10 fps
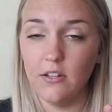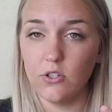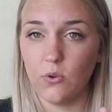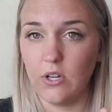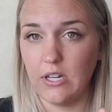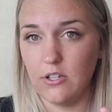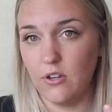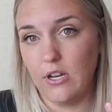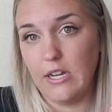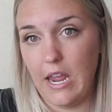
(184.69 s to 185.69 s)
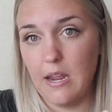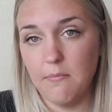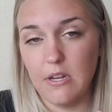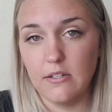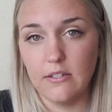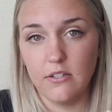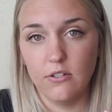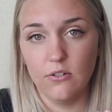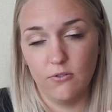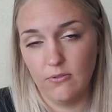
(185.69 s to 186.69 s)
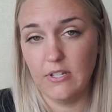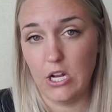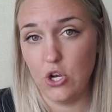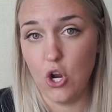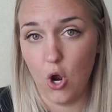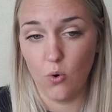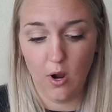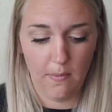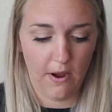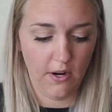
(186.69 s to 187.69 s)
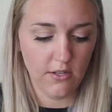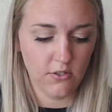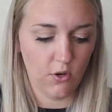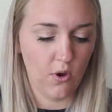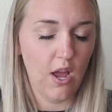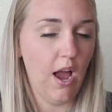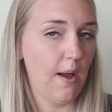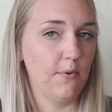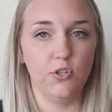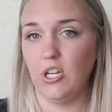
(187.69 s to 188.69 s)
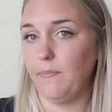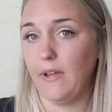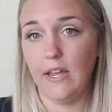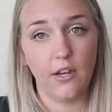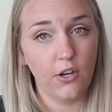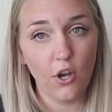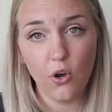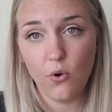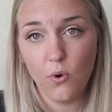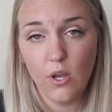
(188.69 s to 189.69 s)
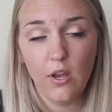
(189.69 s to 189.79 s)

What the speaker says: So to negate means to say no about it. So I'm going to shake my head no.